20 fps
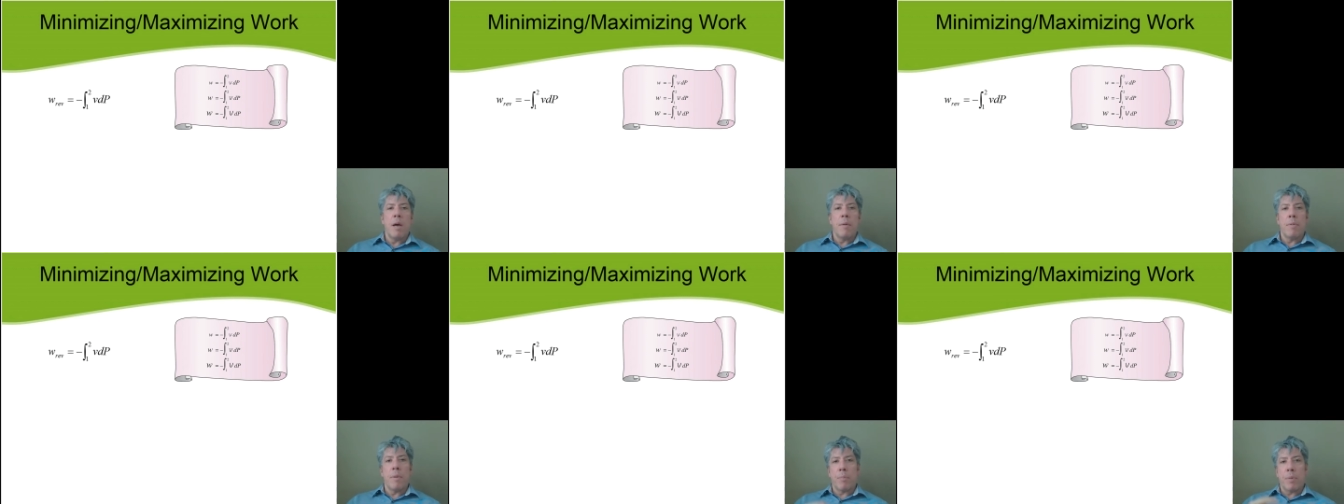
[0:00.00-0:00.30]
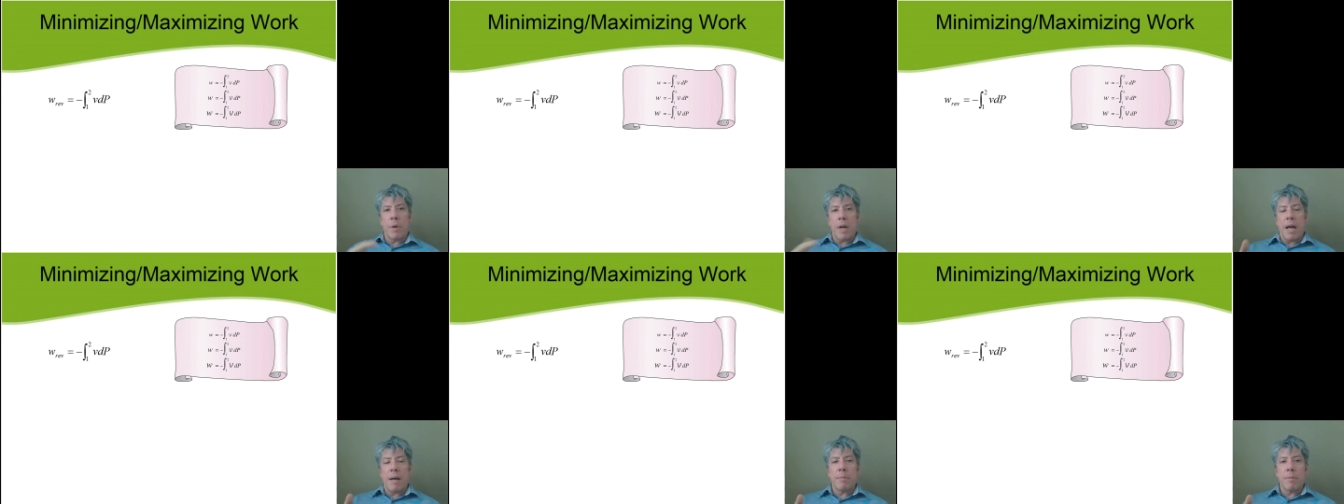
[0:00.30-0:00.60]
The
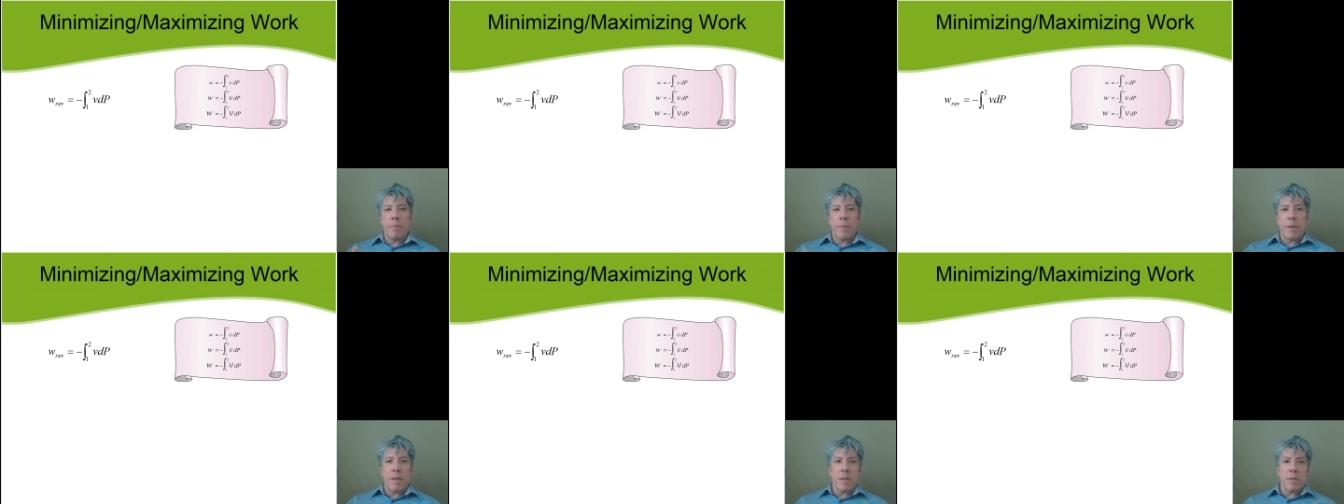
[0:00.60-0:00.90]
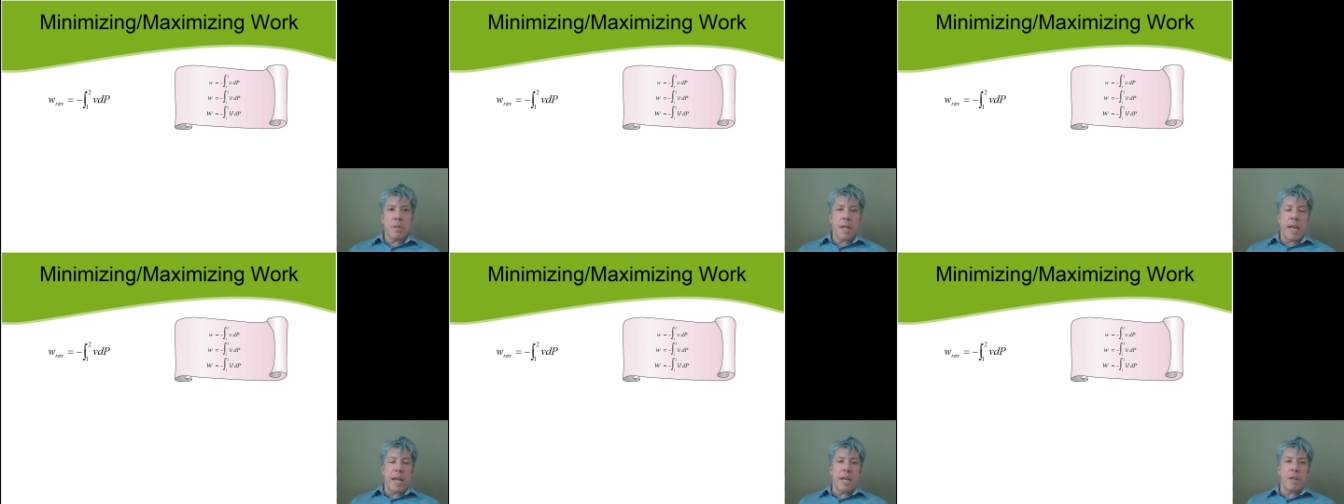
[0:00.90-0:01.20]
problem
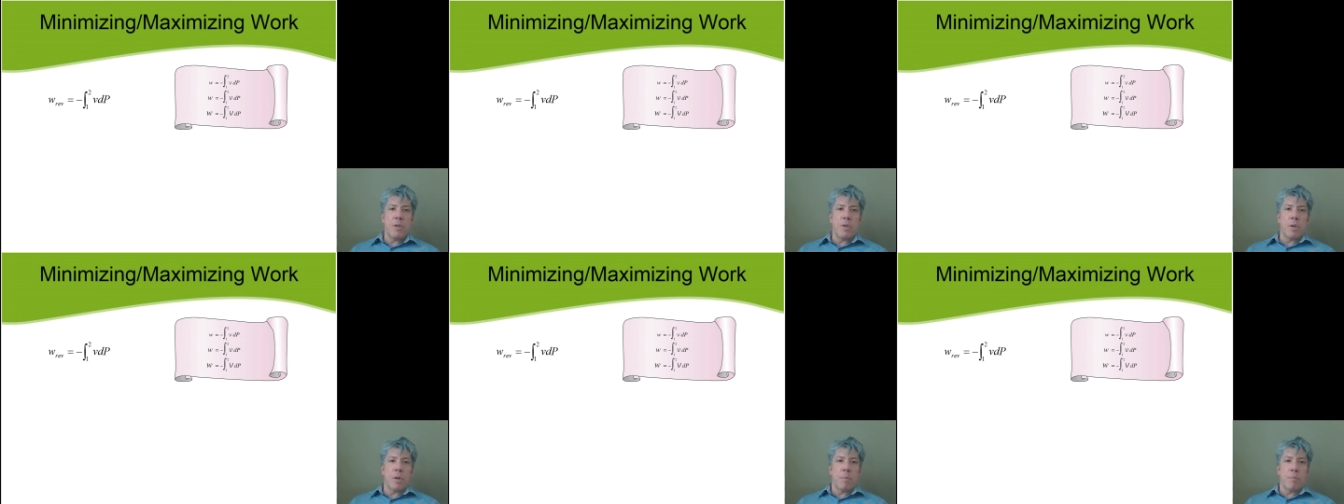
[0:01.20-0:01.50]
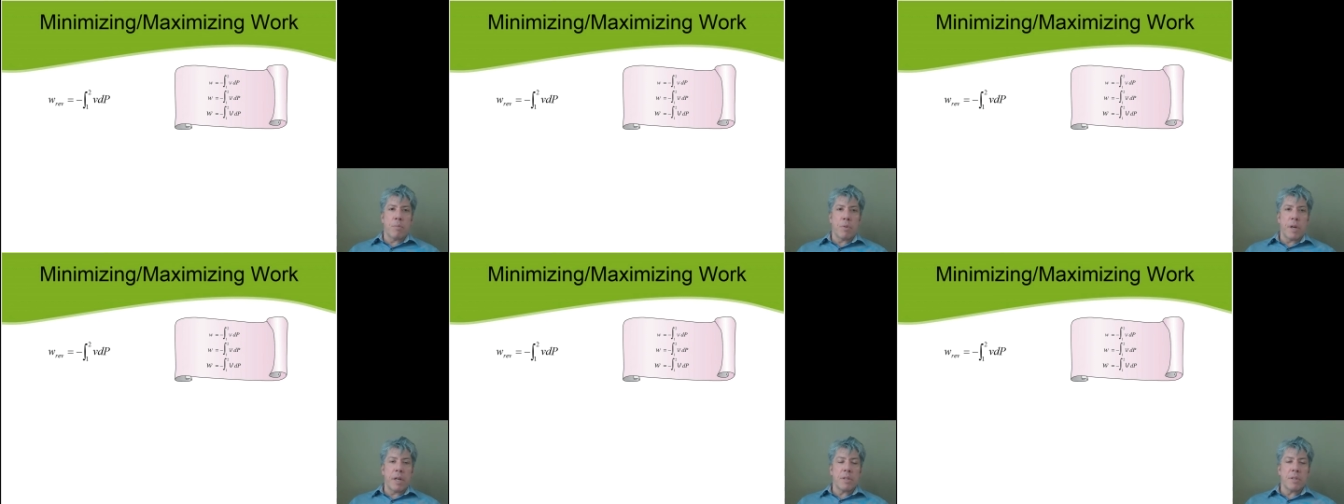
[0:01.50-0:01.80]
is, as you
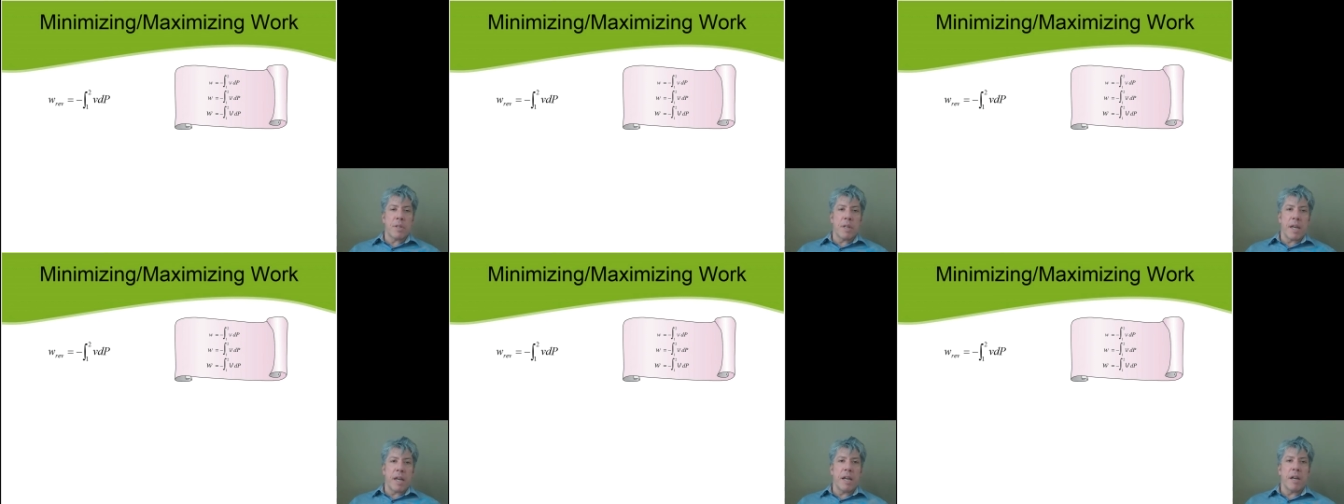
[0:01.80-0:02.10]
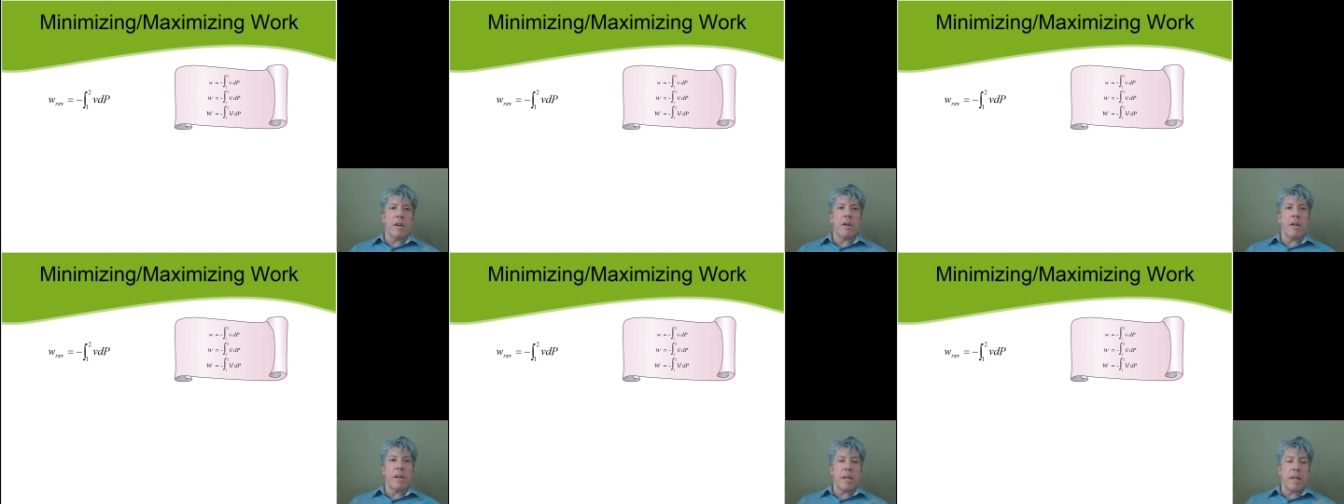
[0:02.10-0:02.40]
compress the
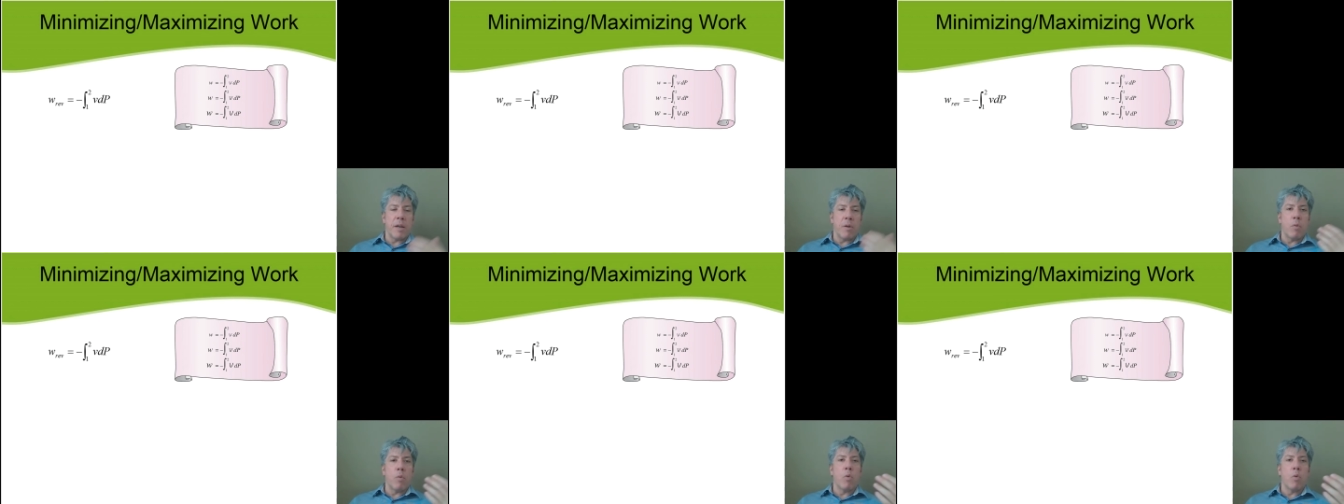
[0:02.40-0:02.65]
air, it